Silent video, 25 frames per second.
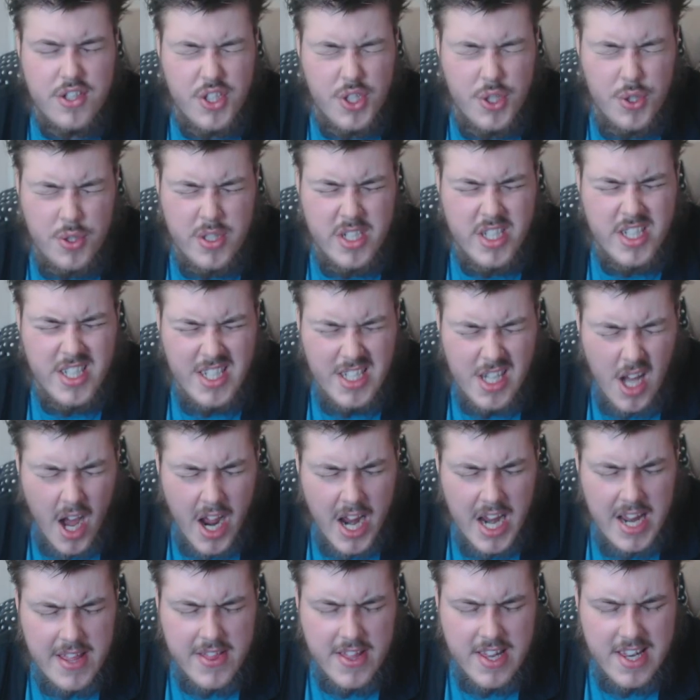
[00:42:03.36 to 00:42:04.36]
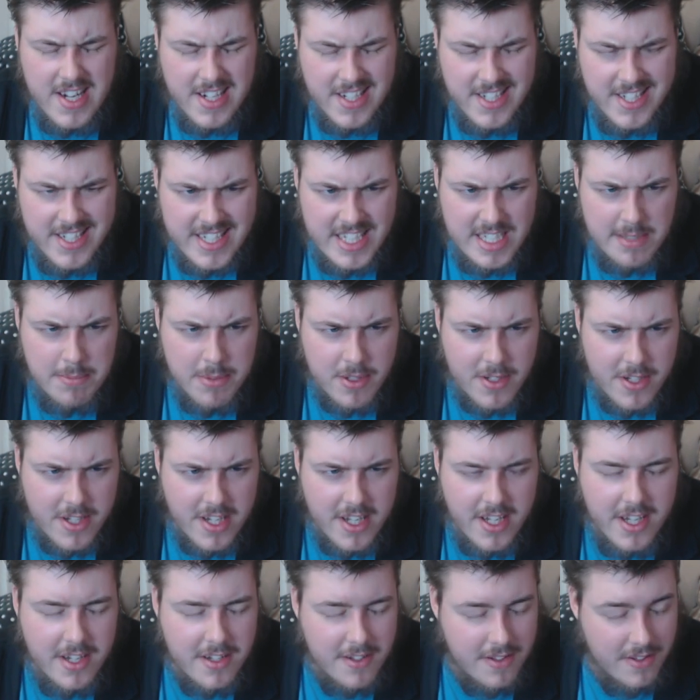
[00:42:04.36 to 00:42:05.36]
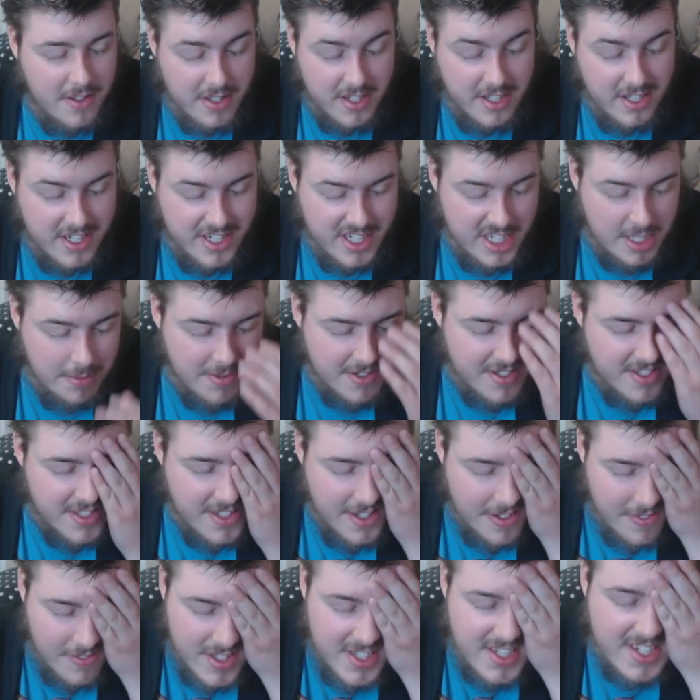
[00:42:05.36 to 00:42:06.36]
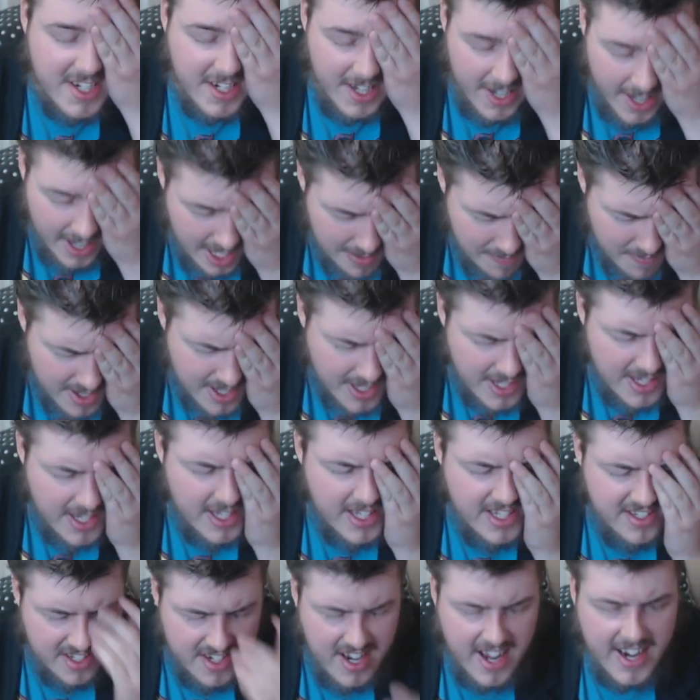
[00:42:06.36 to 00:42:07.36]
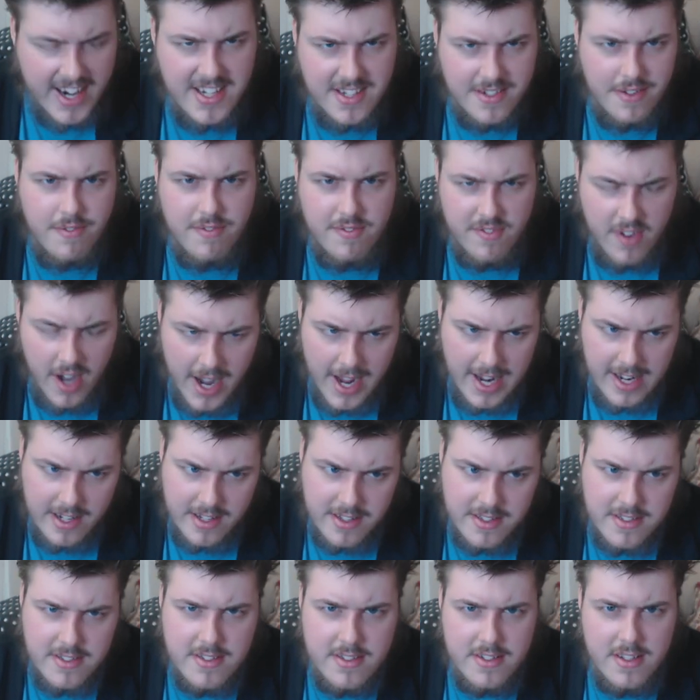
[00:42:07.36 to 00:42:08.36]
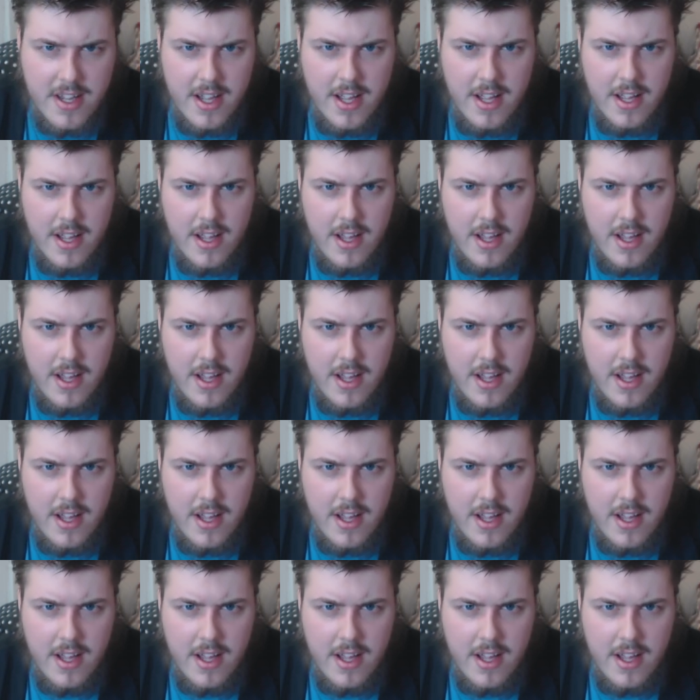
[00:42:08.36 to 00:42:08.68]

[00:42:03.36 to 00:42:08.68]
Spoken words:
To deny the legitimacy of this claim is an act of violence.